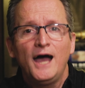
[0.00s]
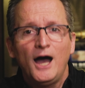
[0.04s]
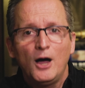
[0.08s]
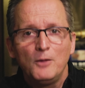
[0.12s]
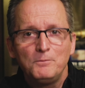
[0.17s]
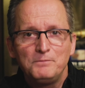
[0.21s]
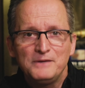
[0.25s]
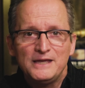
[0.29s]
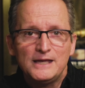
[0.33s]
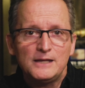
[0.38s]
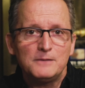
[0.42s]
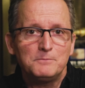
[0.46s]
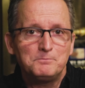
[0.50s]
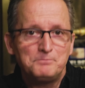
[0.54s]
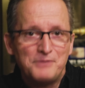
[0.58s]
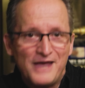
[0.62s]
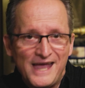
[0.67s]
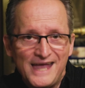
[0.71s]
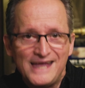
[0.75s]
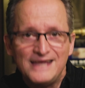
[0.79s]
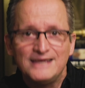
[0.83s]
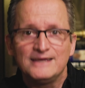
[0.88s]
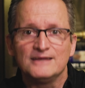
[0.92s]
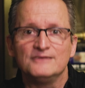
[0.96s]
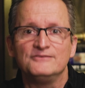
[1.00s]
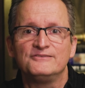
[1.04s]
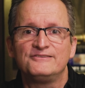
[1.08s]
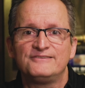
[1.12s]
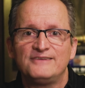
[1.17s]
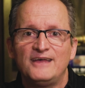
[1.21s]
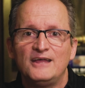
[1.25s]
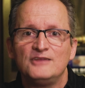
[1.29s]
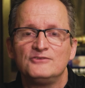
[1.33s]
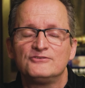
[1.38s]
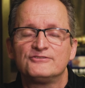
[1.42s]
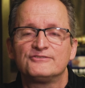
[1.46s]
albeit pagan,
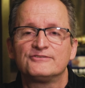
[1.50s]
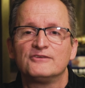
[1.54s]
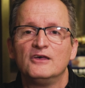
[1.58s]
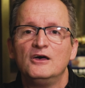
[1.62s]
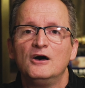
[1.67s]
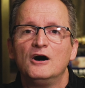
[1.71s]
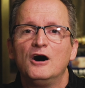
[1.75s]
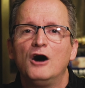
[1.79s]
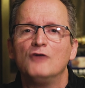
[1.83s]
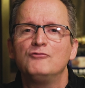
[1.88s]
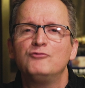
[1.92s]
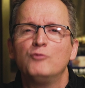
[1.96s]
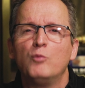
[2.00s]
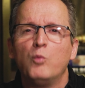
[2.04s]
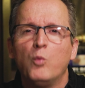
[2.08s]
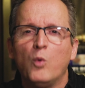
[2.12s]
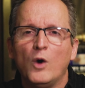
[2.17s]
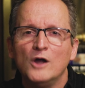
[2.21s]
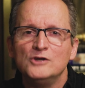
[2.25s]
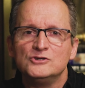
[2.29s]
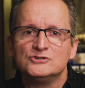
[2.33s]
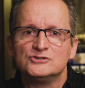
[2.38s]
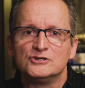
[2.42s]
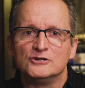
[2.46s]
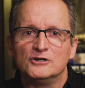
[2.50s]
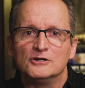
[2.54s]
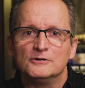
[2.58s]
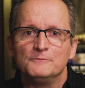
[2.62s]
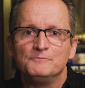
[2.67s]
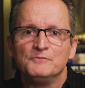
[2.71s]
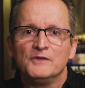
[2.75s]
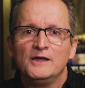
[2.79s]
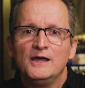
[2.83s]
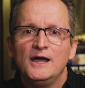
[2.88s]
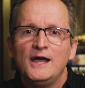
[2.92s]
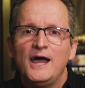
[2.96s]
sense of
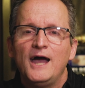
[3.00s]
wonder,